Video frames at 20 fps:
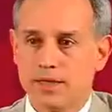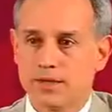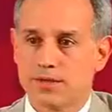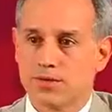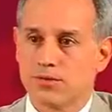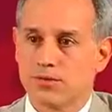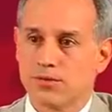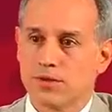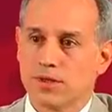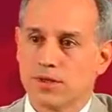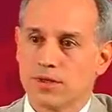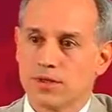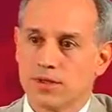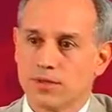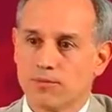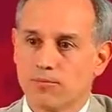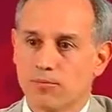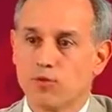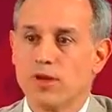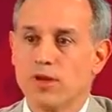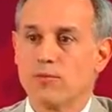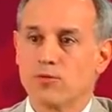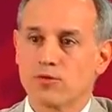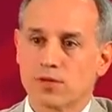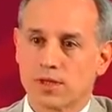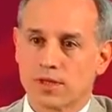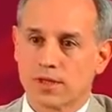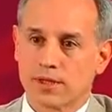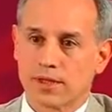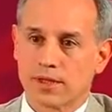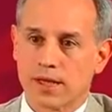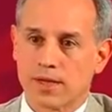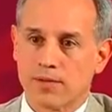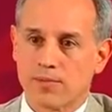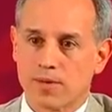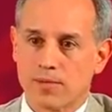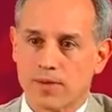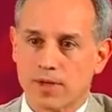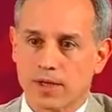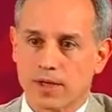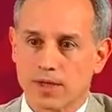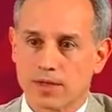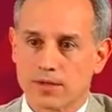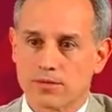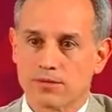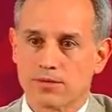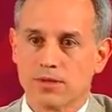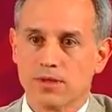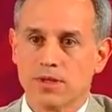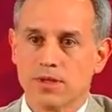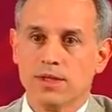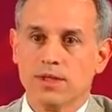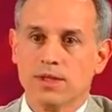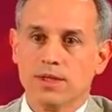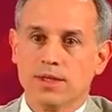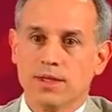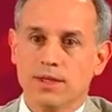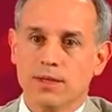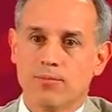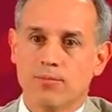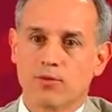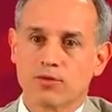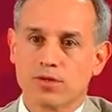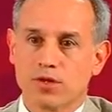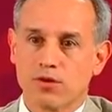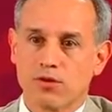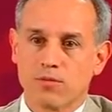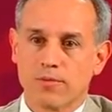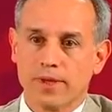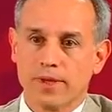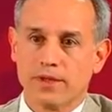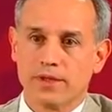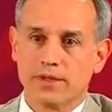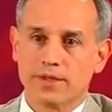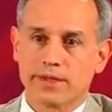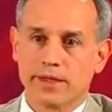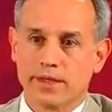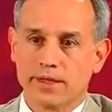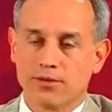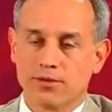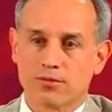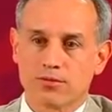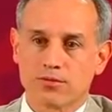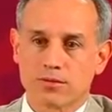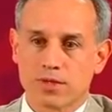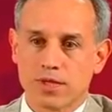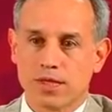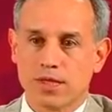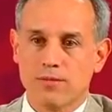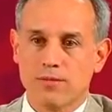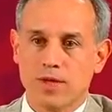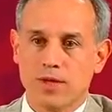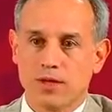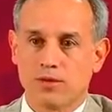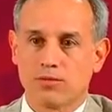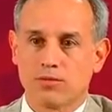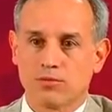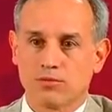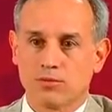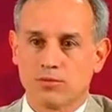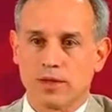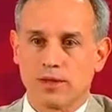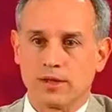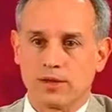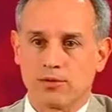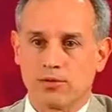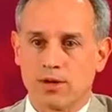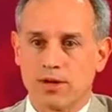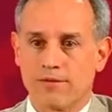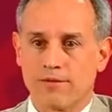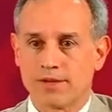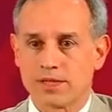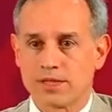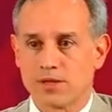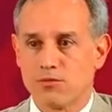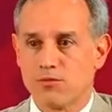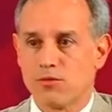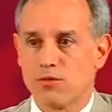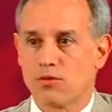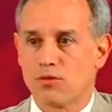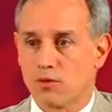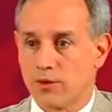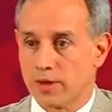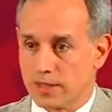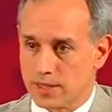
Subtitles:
cases, we started monitoring suspect cases, and thanks to that we were able to